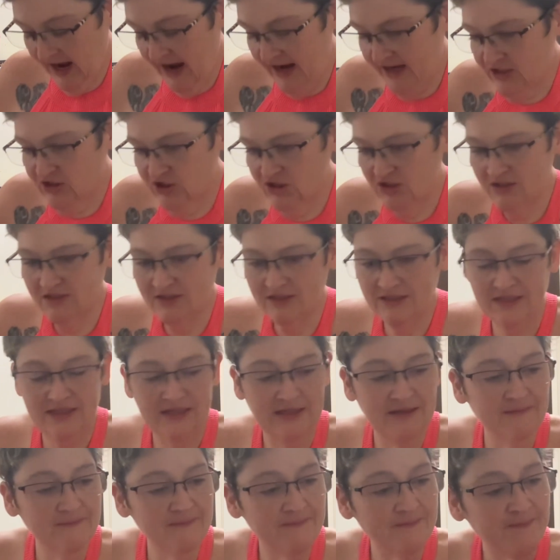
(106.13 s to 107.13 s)

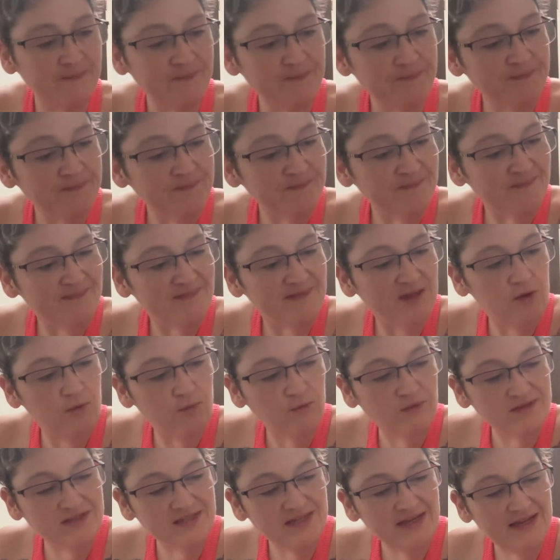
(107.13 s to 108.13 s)
actually,
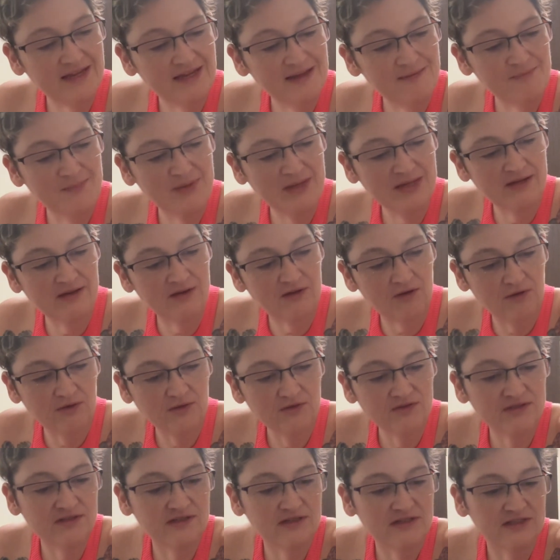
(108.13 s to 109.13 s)
once I hit big
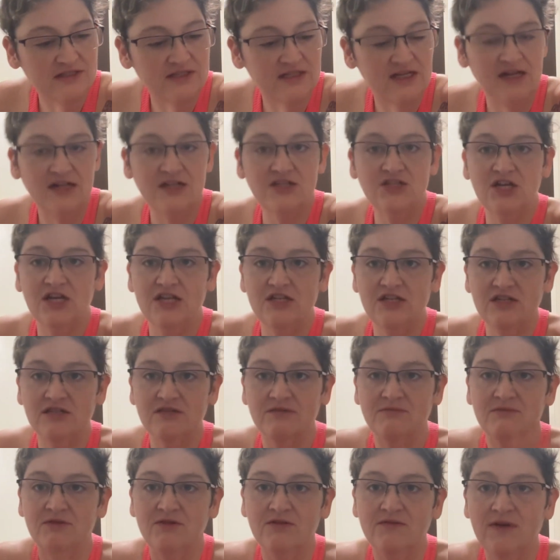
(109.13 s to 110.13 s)
goals and such, I just
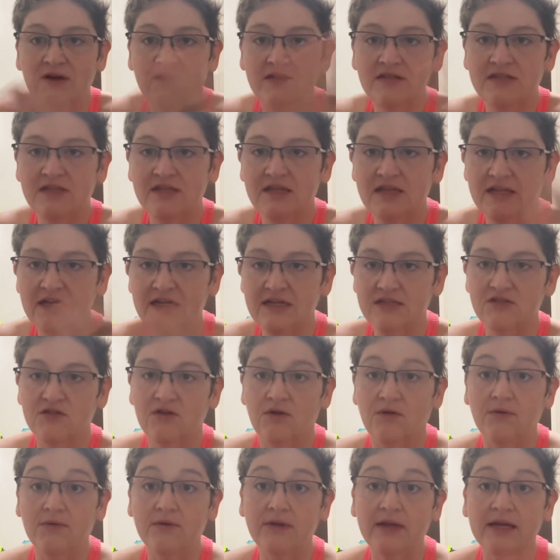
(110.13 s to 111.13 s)
move on to the next
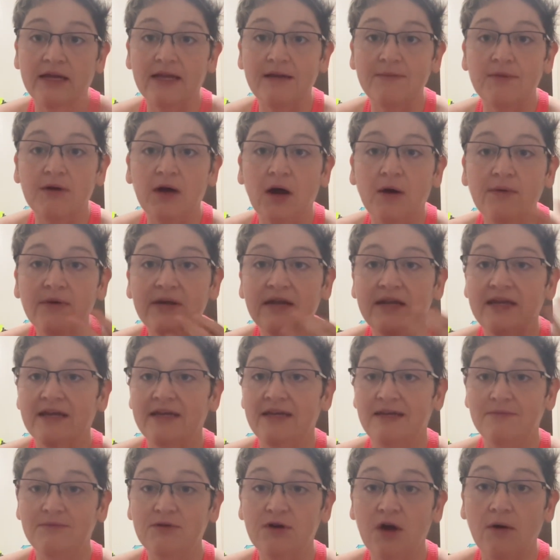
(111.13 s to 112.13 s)
goal, and I keep going and I
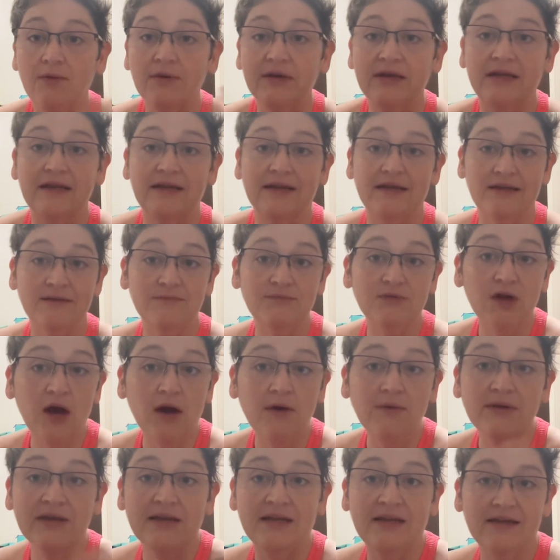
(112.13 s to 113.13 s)
keep going and I keep
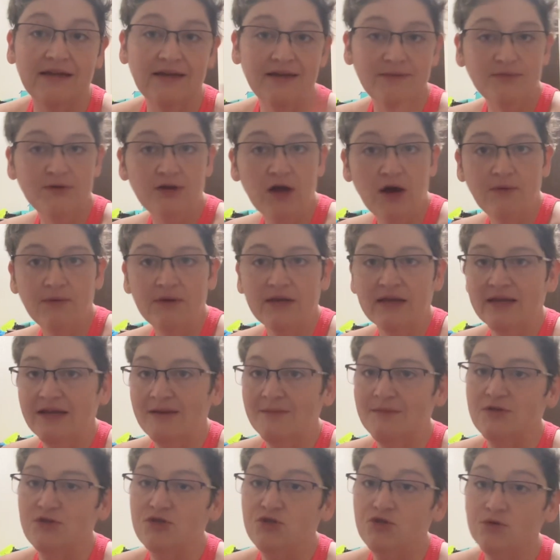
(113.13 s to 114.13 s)
going and I keep going. And I've
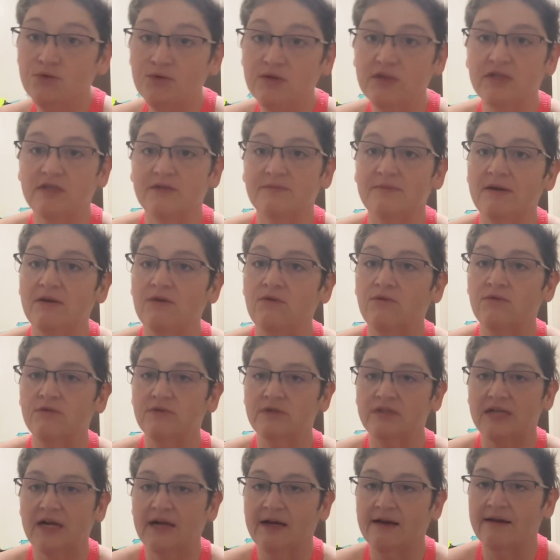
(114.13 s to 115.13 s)
been doing this my whole
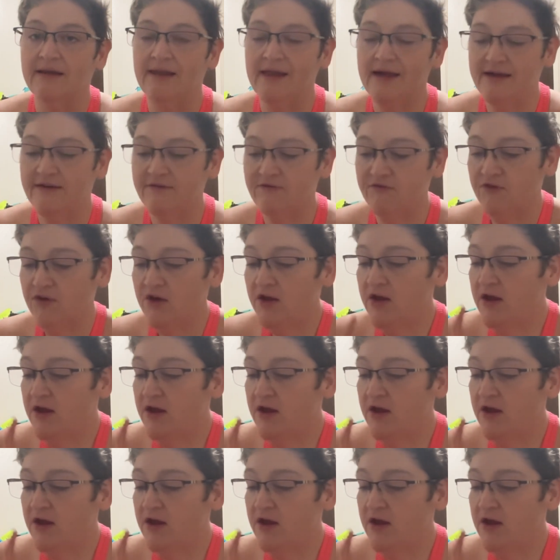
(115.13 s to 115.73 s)
entire life.